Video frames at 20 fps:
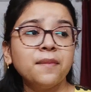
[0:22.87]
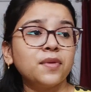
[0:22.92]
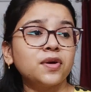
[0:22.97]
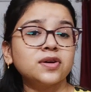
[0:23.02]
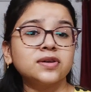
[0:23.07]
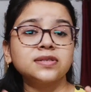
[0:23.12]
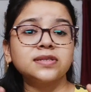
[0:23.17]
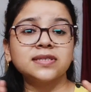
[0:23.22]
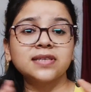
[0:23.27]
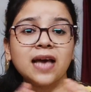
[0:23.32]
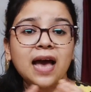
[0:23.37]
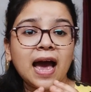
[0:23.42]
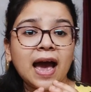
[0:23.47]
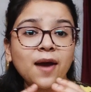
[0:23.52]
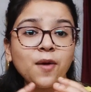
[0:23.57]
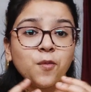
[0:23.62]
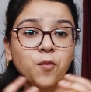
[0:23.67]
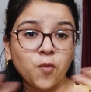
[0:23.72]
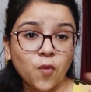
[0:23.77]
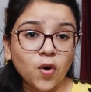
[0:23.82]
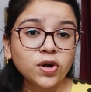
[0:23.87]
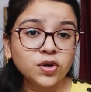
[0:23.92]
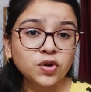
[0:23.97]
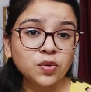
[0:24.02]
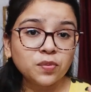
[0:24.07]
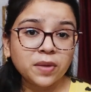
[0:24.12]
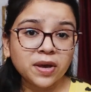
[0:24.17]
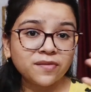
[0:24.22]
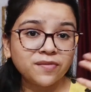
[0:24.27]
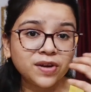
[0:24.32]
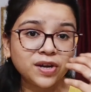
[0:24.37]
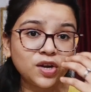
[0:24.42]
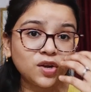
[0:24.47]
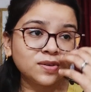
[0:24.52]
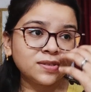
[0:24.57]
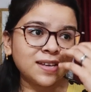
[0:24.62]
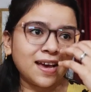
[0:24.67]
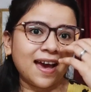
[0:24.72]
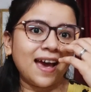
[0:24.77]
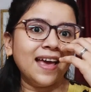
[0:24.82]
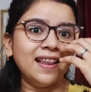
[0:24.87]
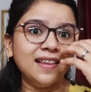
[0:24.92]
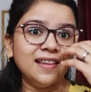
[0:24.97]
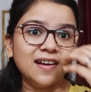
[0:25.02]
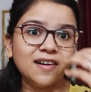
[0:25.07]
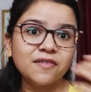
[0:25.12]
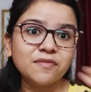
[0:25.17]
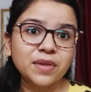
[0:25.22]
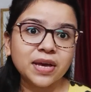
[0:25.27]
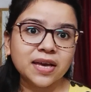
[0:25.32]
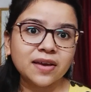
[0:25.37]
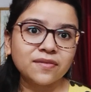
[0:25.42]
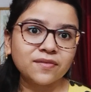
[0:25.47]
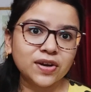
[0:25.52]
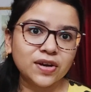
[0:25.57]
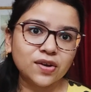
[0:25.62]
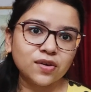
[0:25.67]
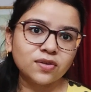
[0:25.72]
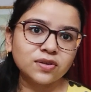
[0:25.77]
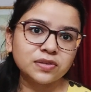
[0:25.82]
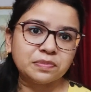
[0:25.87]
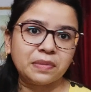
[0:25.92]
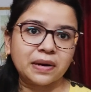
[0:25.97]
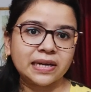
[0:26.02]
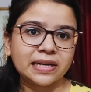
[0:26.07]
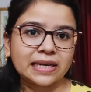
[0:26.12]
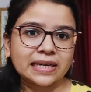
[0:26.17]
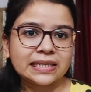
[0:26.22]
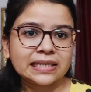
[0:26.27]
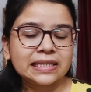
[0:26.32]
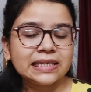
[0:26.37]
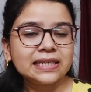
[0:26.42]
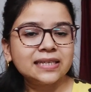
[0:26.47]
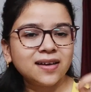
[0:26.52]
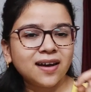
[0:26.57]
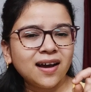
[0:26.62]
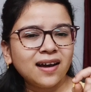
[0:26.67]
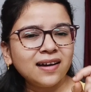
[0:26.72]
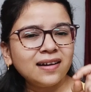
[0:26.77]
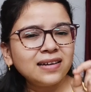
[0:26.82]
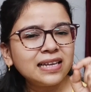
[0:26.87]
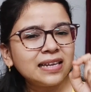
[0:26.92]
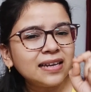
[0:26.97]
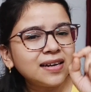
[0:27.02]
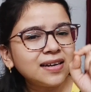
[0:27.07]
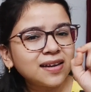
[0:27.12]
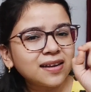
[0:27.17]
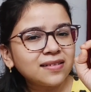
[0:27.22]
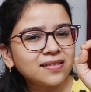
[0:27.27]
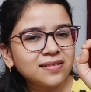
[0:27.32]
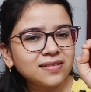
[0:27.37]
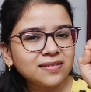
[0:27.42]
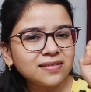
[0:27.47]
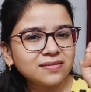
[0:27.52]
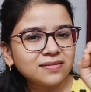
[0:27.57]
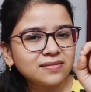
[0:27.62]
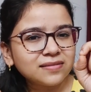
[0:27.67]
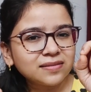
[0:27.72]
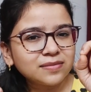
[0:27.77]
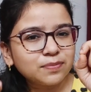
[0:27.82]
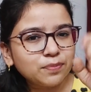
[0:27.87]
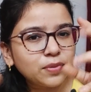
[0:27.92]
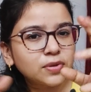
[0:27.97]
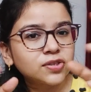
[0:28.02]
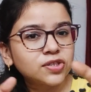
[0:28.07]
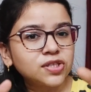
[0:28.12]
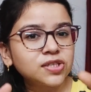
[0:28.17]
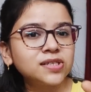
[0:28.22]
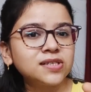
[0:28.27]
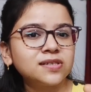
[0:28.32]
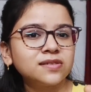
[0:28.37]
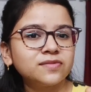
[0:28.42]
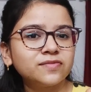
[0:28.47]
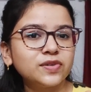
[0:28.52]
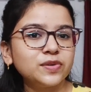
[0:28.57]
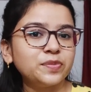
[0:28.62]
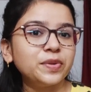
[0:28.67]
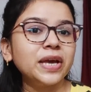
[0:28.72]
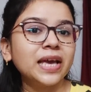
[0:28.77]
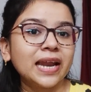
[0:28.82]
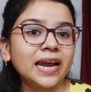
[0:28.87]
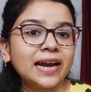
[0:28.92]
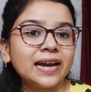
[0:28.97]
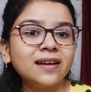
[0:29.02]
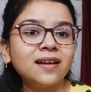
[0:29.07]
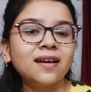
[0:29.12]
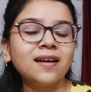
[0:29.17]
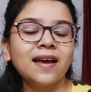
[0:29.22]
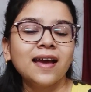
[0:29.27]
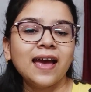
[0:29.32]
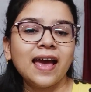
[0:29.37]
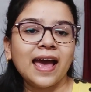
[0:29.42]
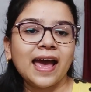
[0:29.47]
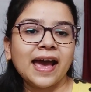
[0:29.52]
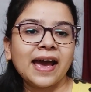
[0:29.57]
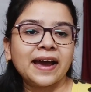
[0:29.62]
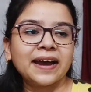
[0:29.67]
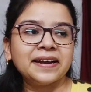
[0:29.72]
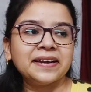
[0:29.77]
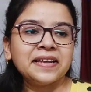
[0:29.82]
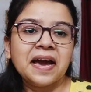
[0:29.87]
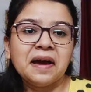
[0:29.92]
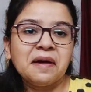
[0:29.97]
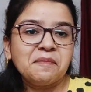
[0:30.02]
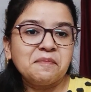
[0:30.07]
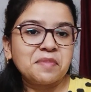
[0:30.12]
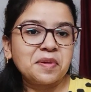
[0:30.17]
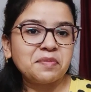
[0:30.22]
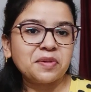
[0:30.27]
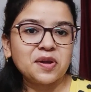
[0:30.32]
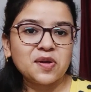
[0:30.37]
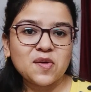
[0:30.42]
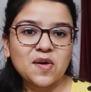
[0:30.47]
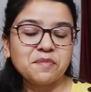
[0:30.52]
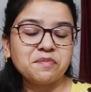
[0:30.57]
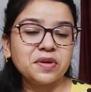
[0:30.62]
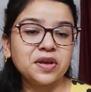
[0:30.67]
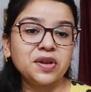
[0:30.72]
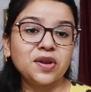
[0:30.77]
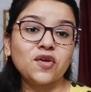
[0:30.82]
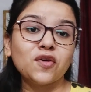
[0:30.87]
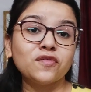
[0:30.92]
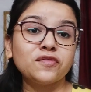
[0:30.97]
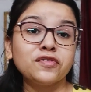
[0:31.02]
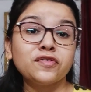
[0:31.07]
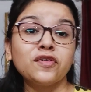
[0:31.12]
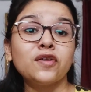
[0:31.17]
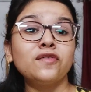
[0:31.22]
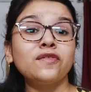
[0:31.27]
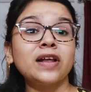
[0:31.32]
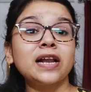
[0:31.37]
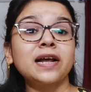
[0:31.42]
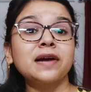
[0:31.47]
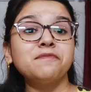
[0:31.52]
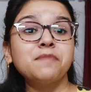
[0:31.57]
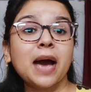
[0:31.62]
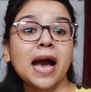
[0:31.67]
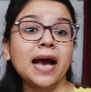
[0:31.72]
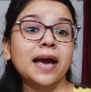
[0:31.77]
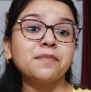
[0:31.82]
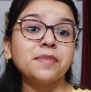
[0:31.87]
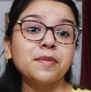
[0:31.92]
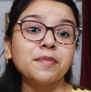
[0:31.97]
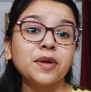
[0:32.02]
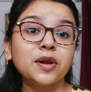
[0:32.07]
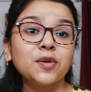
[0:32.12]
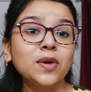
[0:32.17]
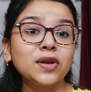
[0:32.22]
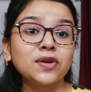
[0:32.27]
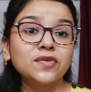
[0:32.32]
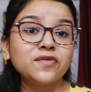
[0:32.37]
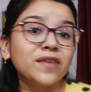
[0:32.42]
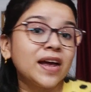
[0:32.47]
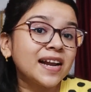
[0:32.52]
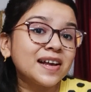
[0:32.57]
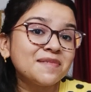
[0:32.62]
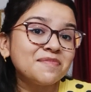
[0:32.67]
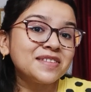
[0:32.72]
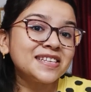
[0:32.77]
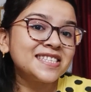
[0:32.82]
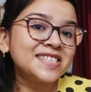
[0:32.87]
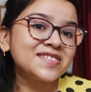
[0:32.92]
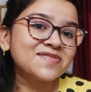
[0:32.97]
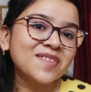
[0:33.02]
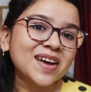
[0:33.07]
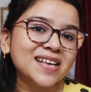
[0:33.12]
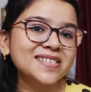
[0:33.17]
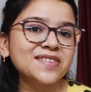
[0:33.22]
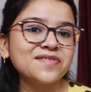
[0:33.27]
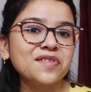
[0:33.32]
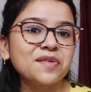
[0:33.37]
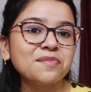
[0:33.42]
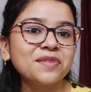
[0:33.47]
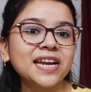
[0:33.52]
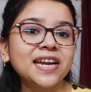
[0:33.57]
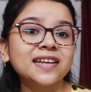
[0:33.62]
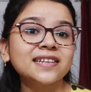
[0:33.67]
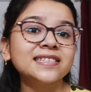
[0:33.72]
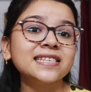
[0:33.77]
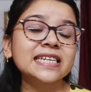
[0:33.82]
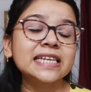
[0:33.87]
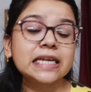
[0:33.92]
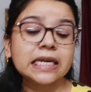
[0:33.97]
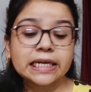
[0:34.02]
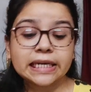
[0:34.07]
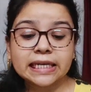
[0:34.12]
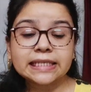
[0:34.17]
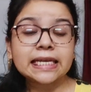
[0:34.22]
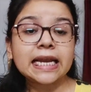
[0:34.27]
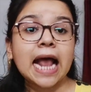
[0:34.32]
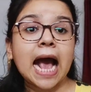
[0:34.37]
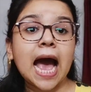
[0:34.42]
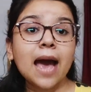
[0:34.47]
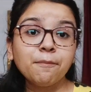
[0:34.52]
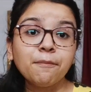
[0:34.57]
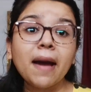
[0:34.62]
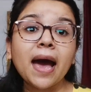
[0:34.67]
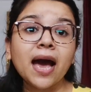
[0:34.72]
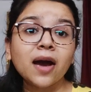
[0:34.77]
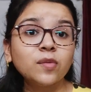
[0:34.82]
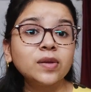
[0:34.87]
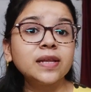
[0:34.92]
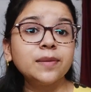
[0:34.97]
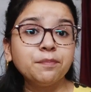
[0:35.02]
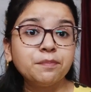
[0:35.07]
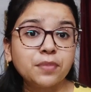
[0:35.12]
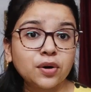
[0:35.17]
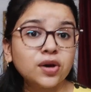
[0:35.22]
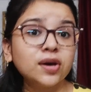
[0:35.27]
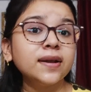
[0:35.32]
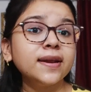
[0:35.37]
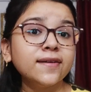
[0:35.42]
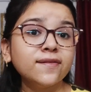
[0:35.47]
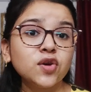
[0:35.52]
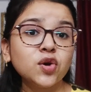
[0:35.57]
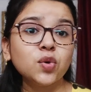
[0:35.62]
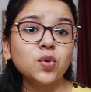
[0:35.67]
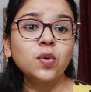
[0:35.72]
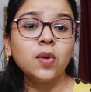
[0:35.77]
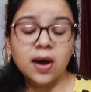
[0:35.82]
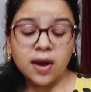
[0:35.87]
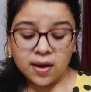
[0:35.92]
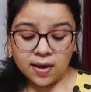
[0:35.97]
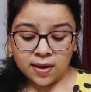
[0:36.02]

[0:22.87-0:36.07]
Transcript: because I want to make videos. I love making videos, but a little push would be great. And yeah, people who have been here before, welcome back, and people who are new, welcome. This is Mansi from Readers and Creators, and I'm back with a book review